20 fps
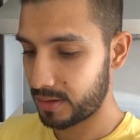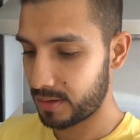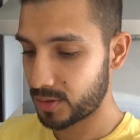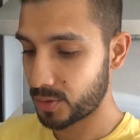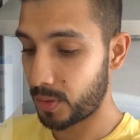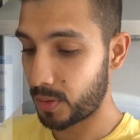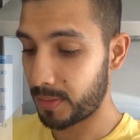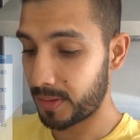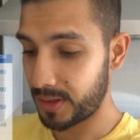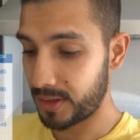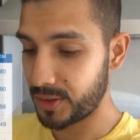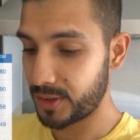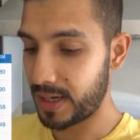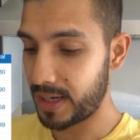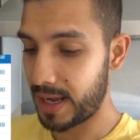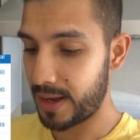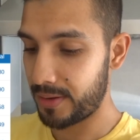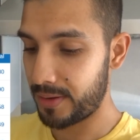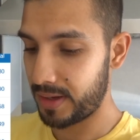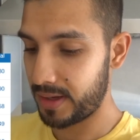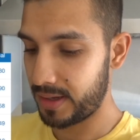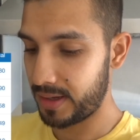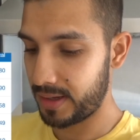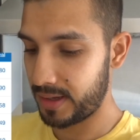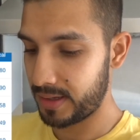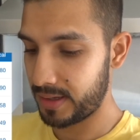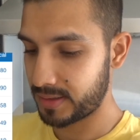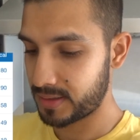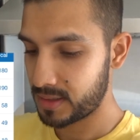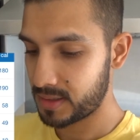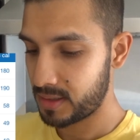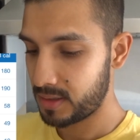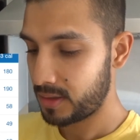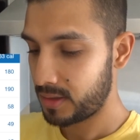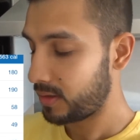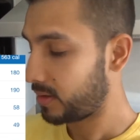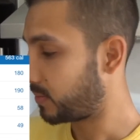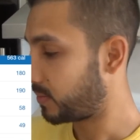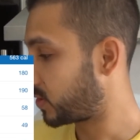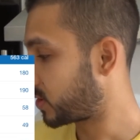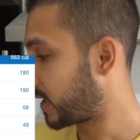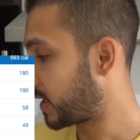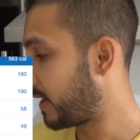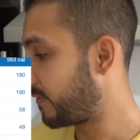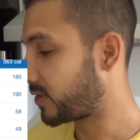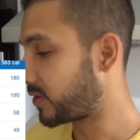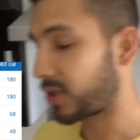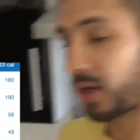So what I'm going to do now is I'm just going to have a